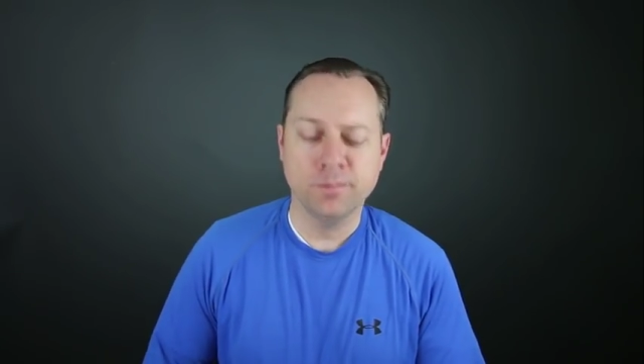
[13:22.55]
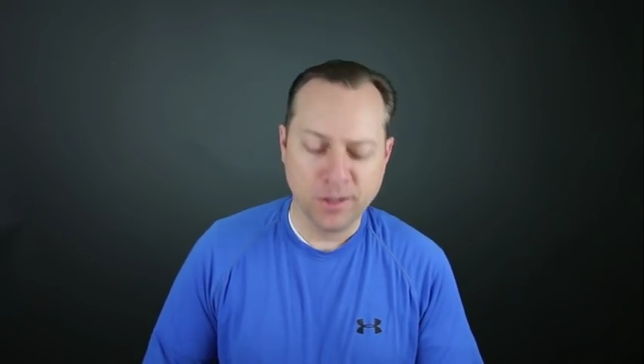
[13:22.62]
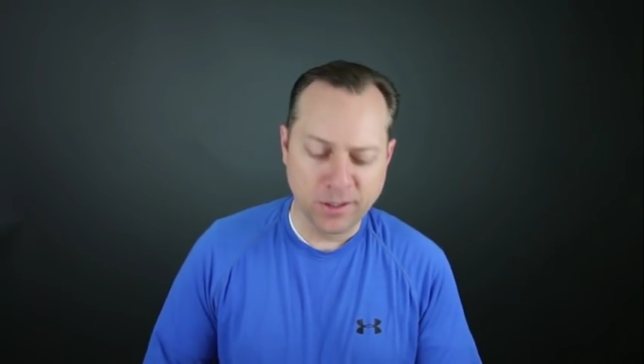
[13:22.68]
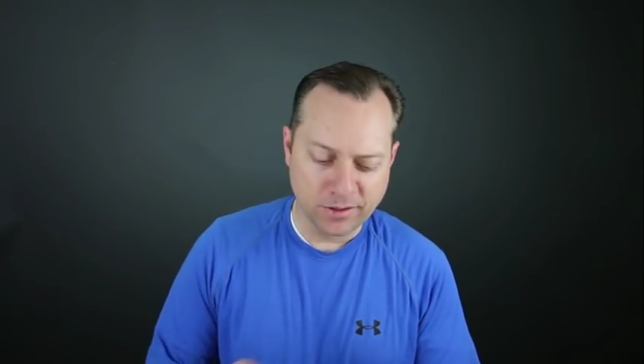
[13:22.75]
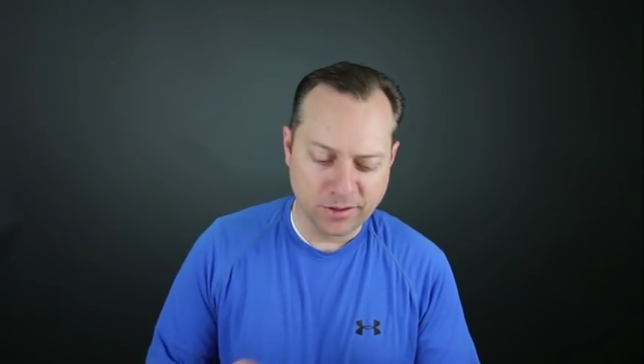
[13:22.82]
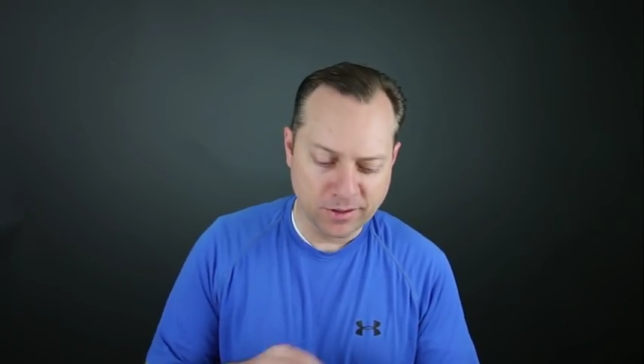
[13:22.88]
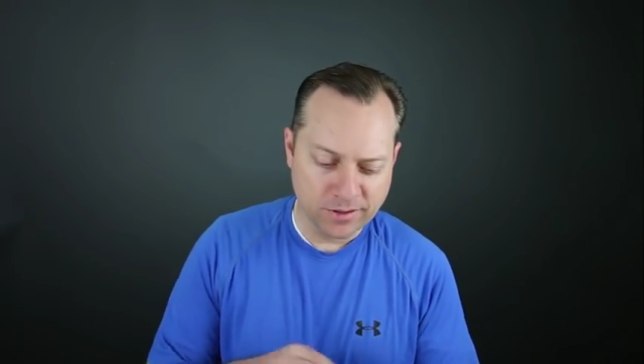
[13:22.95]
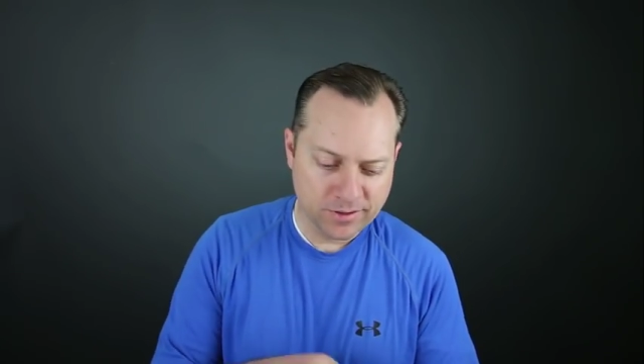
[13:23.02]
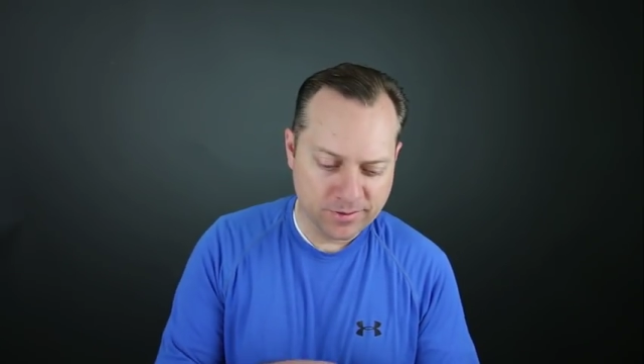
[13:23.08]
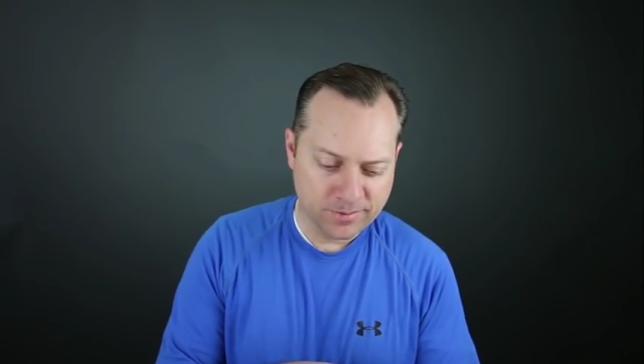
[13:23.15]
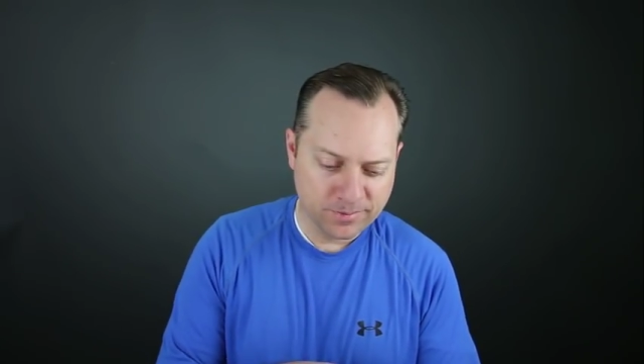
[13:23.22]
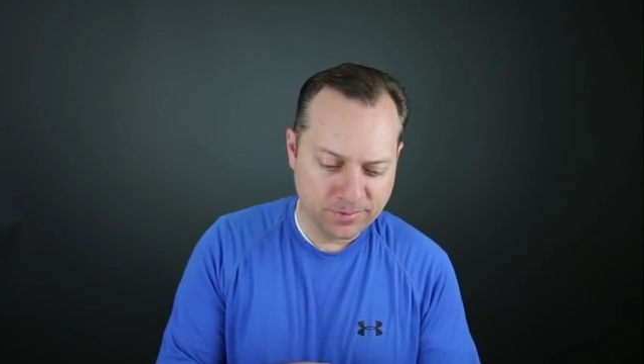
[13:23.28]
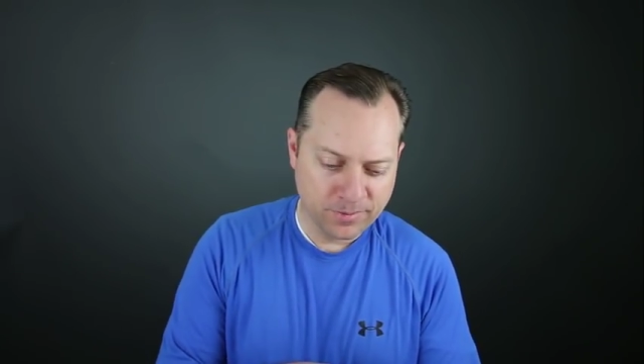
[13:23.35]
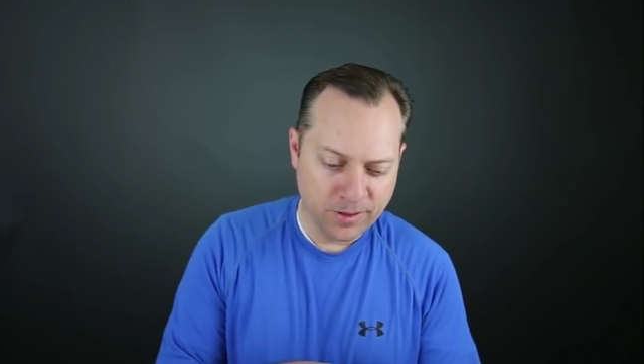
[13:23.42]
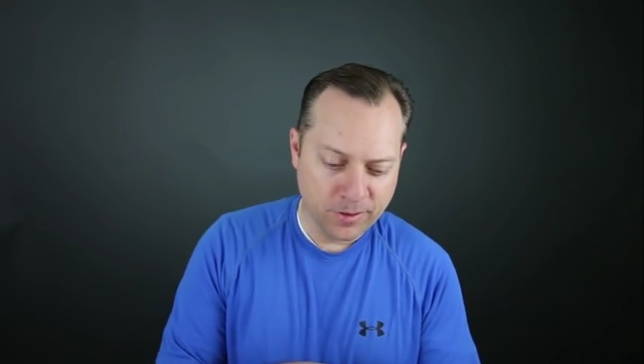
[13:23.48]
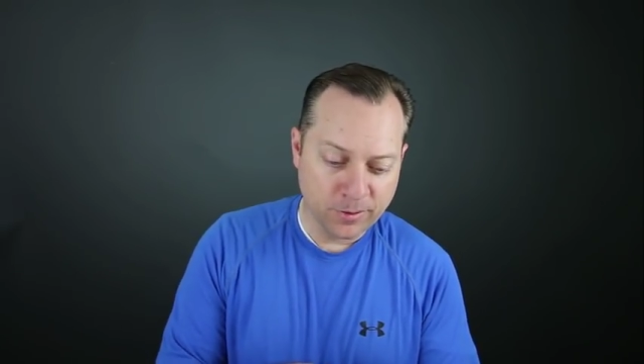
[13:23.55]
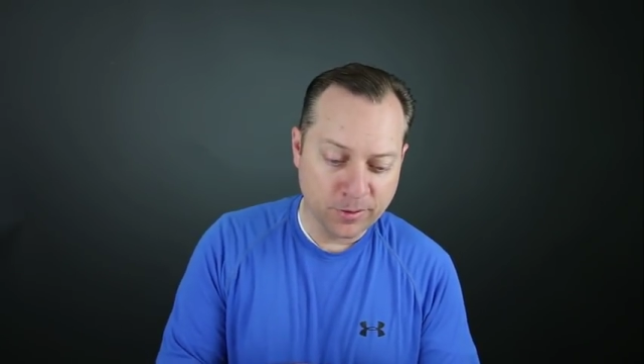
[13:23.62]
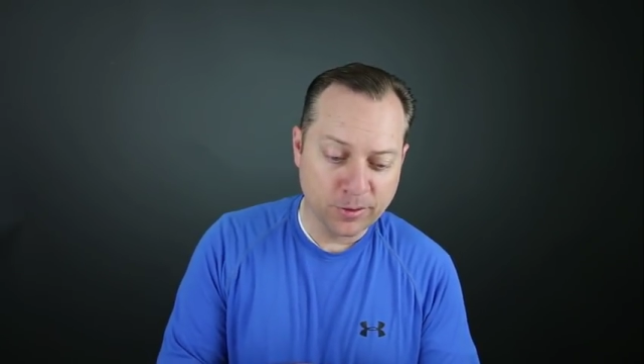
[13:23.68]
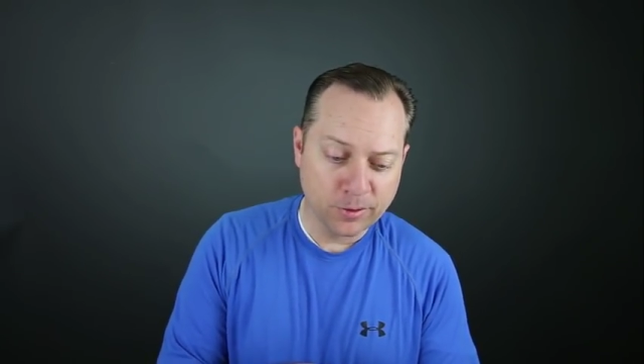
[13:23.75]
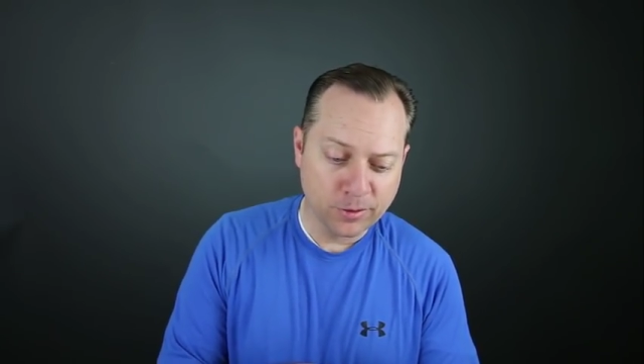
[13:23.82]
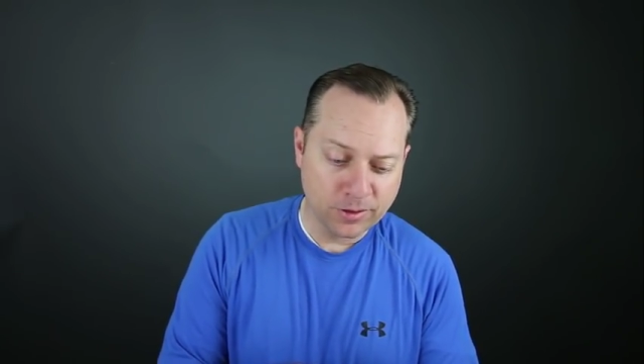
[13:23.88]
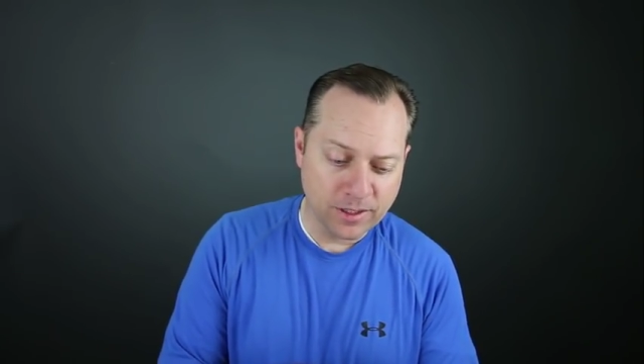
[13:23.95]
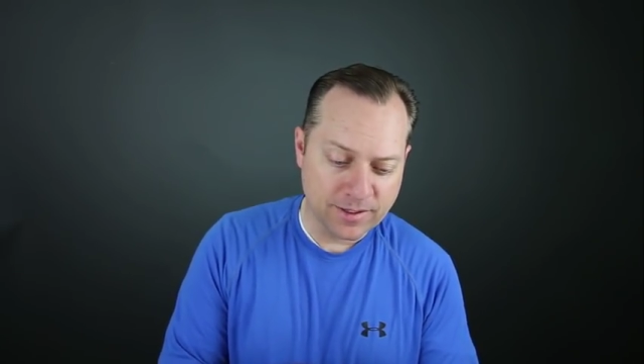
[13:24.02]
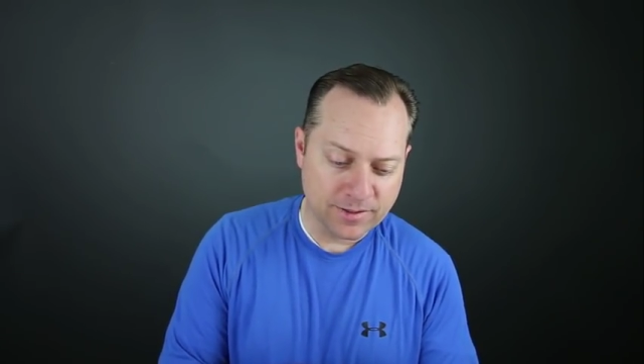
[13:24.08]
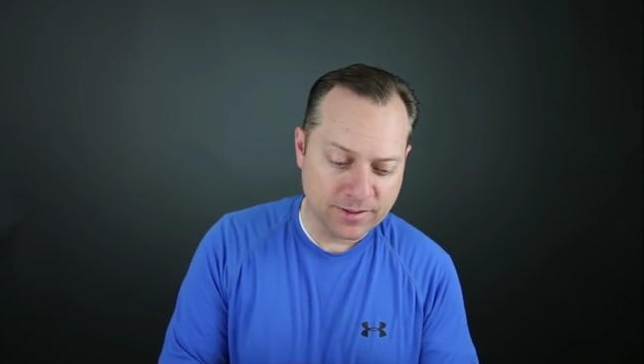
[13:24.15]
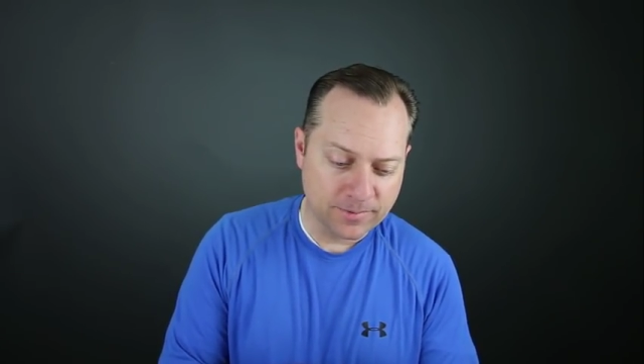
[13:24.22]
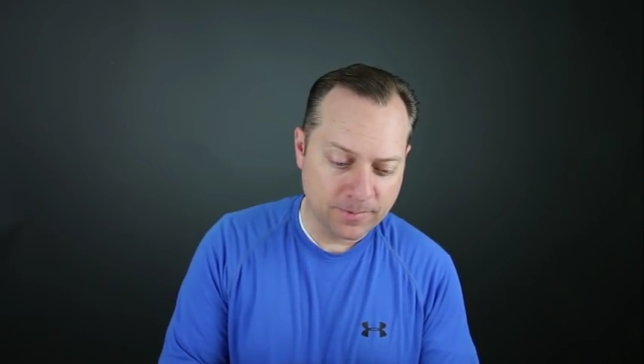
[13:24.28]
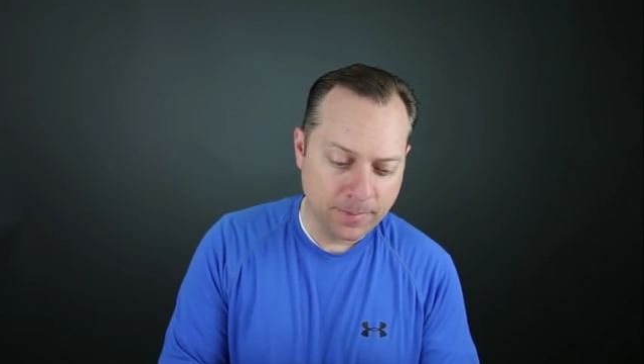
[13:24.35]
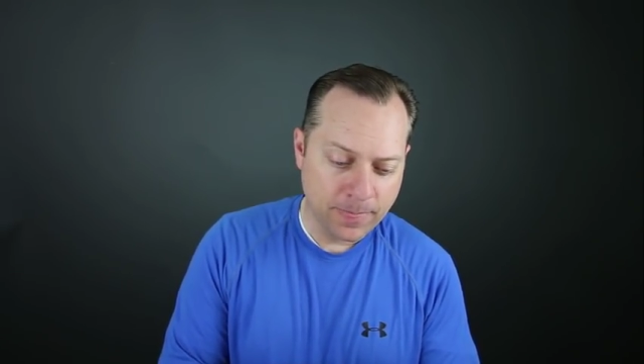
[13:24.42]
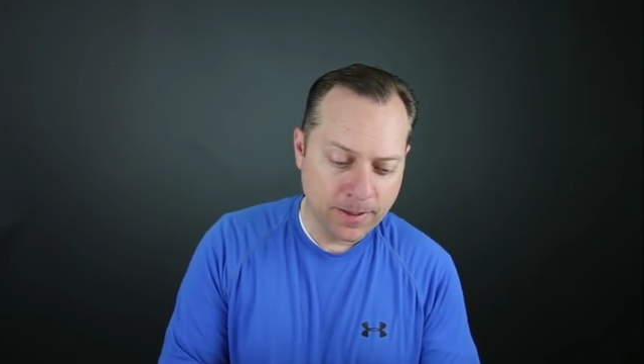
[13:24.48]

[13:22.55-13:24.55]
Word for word: meekness or your whole lesson.